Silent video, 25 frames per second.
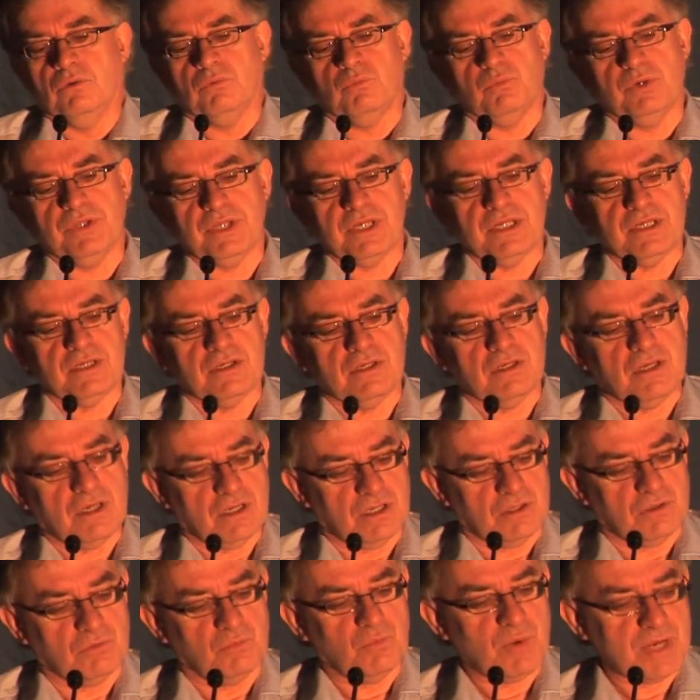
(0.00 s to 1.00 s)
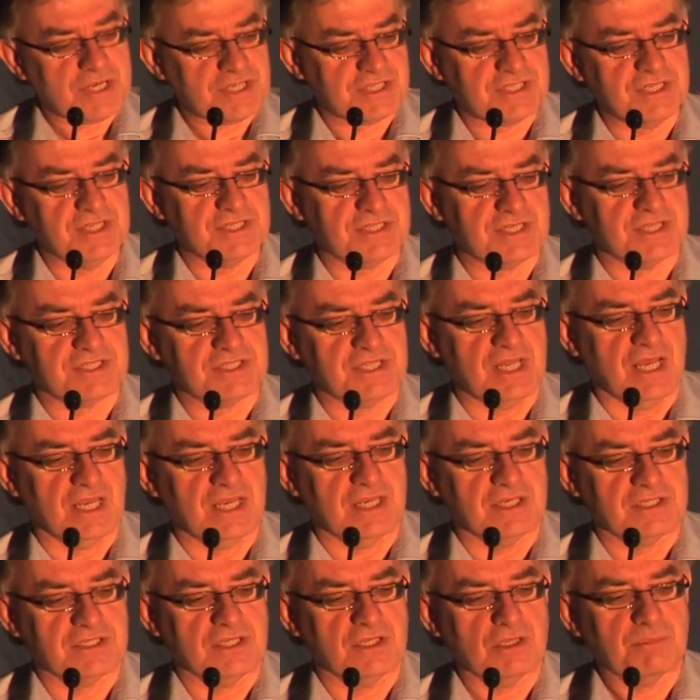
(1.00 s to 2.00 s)
within Western
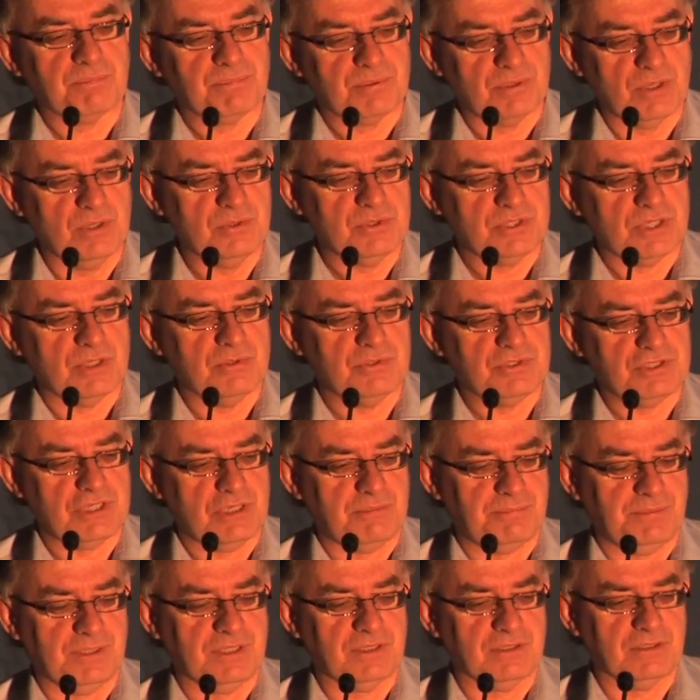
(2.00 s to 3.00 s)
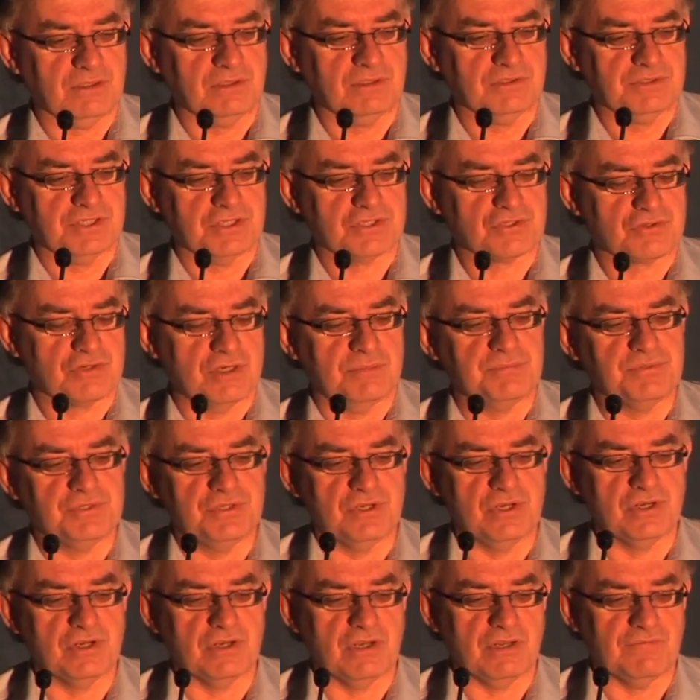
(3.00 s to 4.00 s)
society, the prototypical
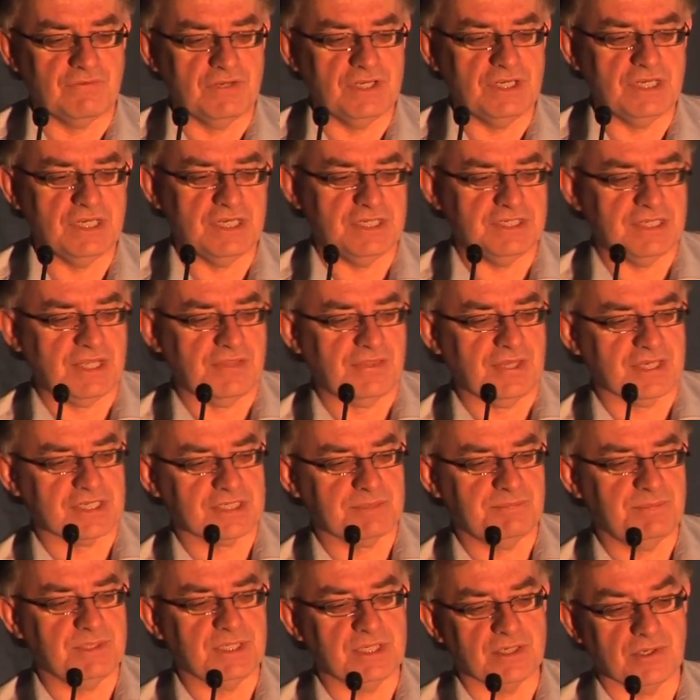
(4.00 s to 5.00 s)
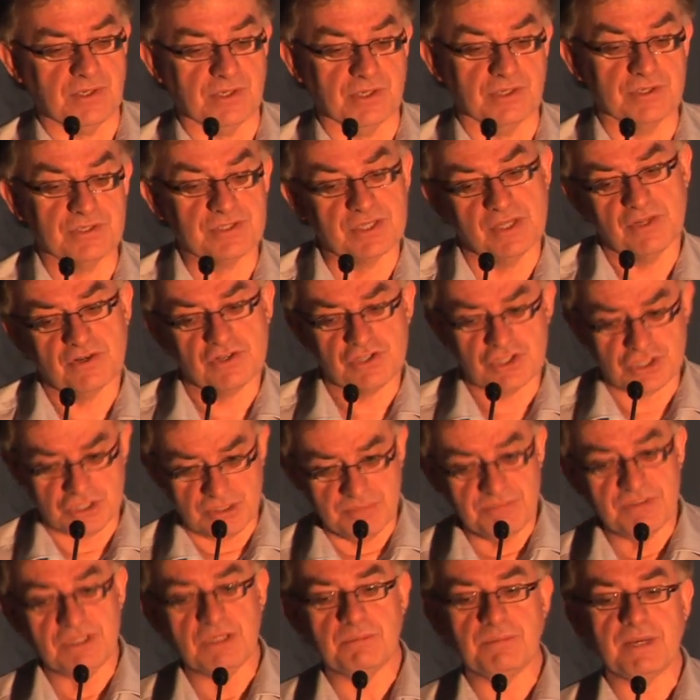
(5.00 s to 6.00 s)
description of a near-death experience, and there is
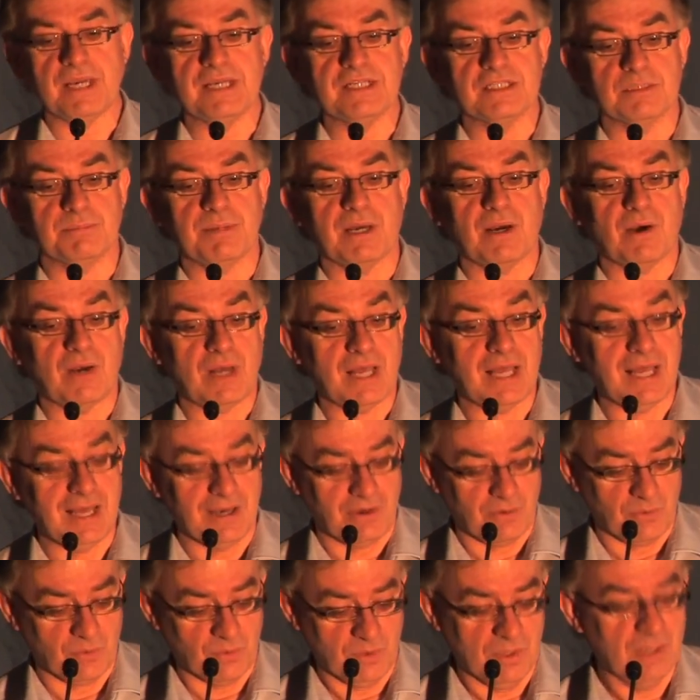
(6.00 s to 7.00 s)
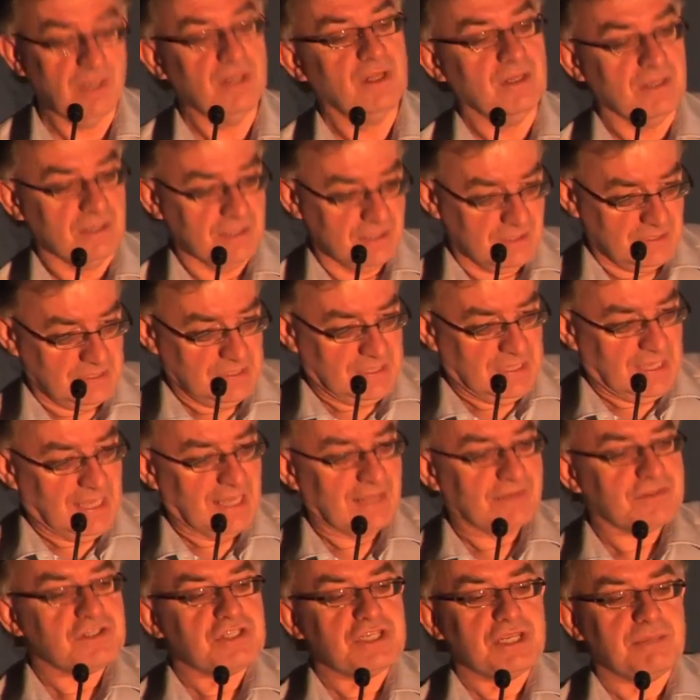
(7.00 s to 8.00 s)
some debate about how
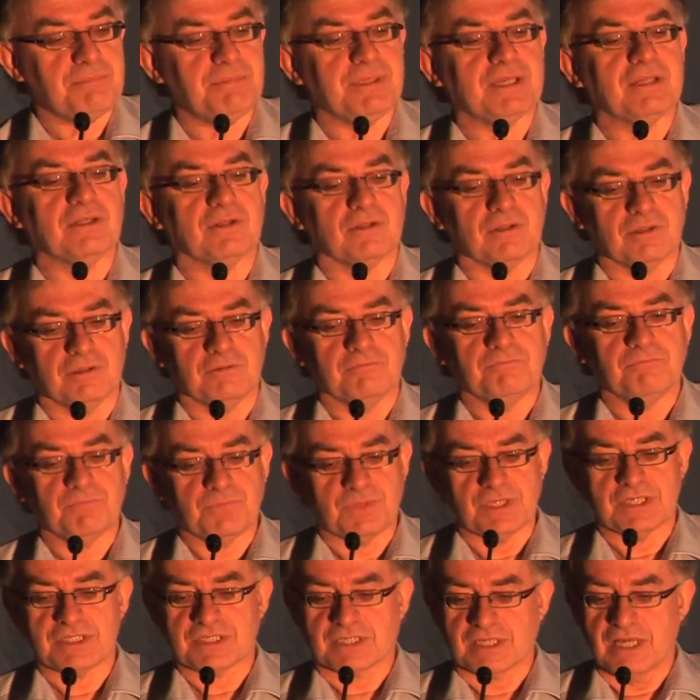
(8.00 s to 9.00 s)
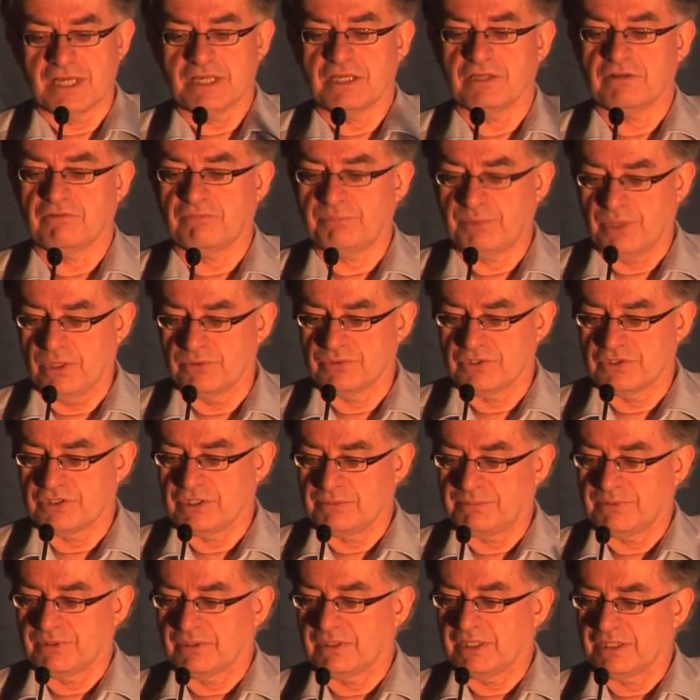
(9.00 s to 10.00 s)
typical this kind of
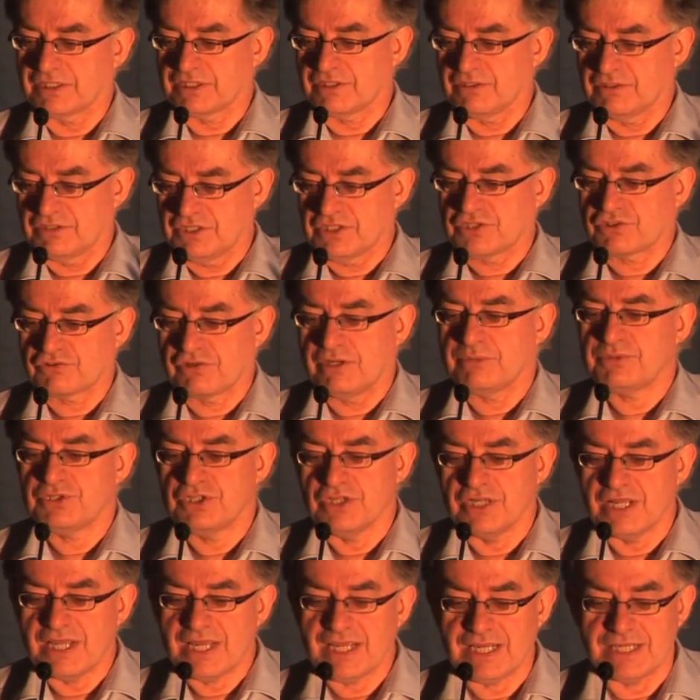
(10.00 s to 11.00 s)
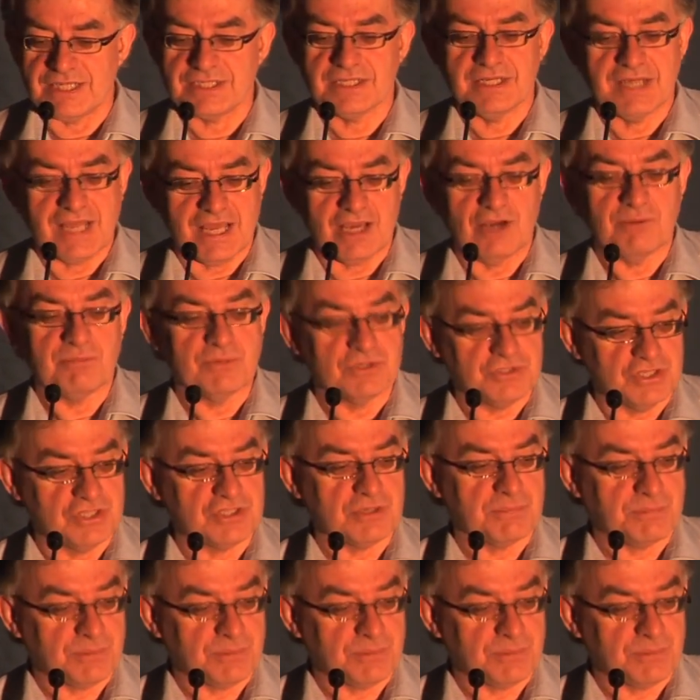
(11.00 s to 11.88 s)
prototypical description is and how much it's a